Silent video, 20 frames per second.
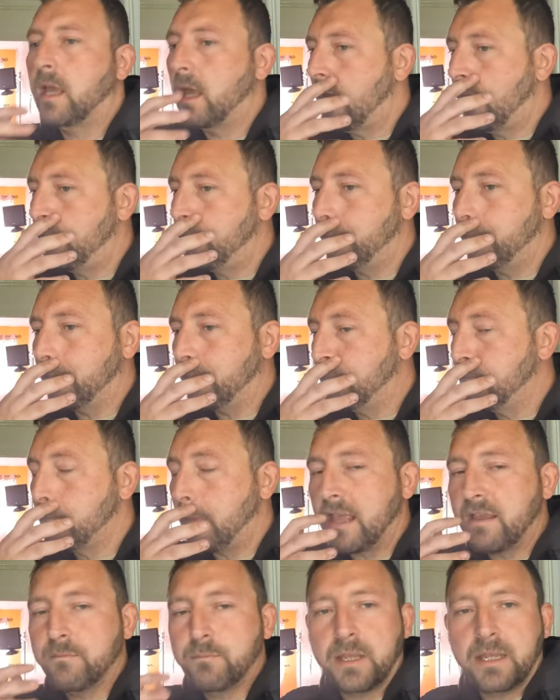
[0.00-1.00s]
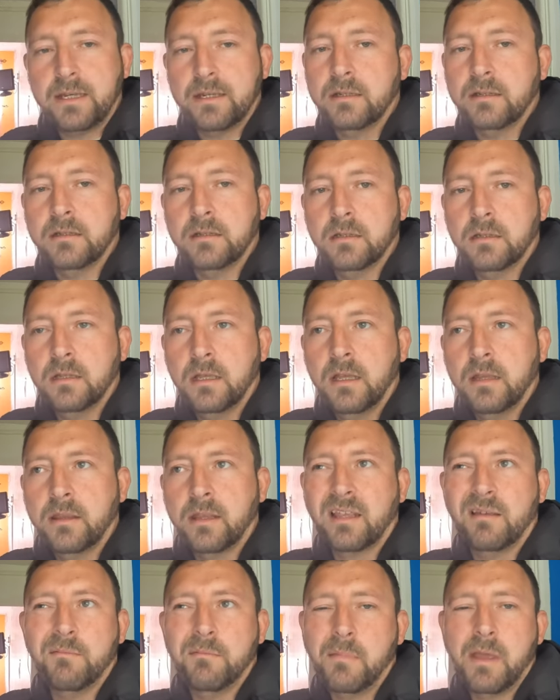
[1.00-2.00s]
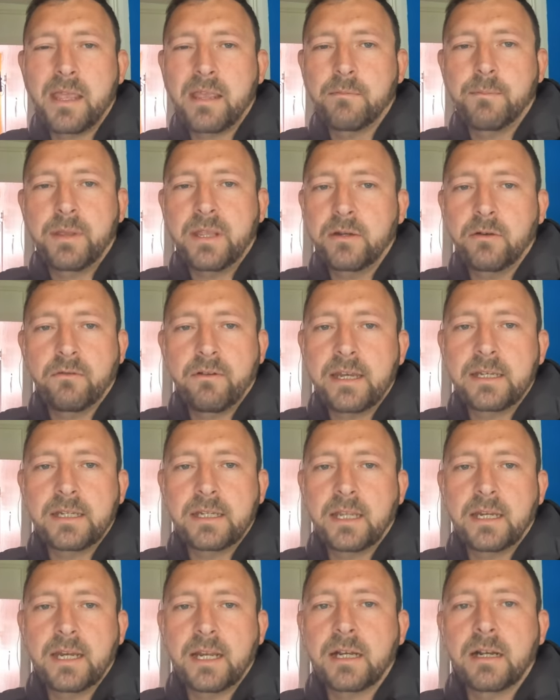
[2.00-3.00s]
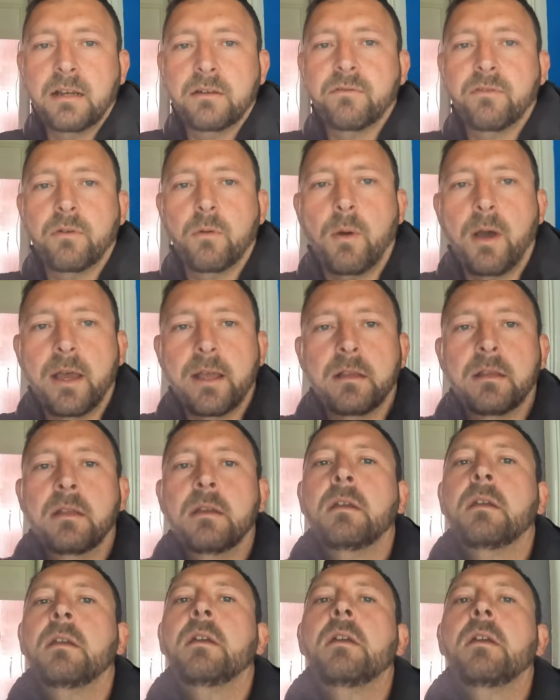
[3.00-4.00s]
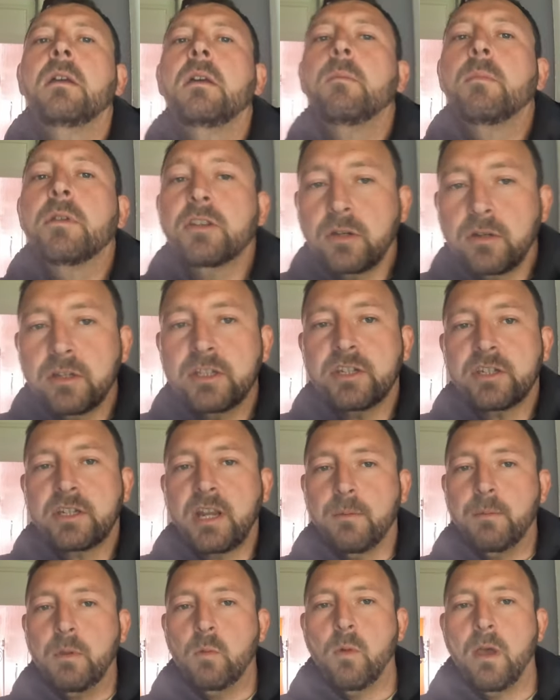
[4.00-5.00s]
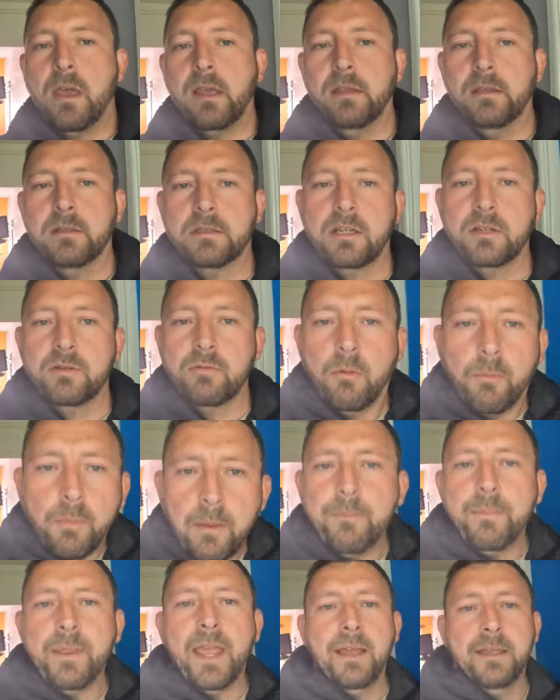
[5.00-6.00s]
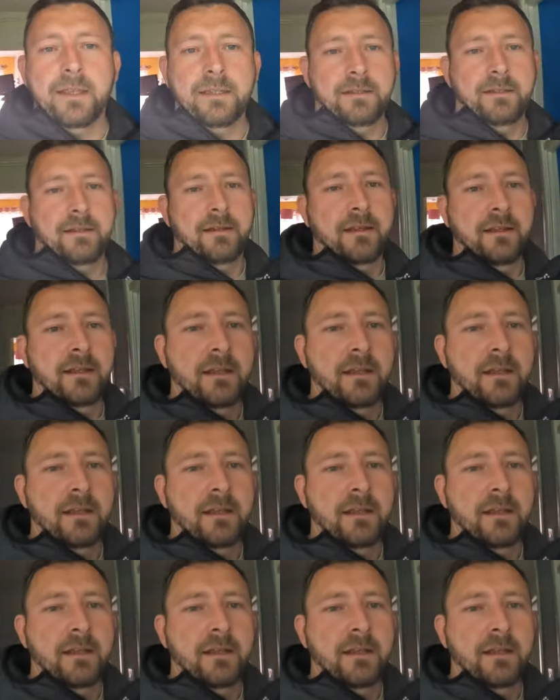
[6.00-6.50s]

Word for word: Um, may have been, I think it may have been already in England for a while, but it's only just come in Wales because we're a bit behind.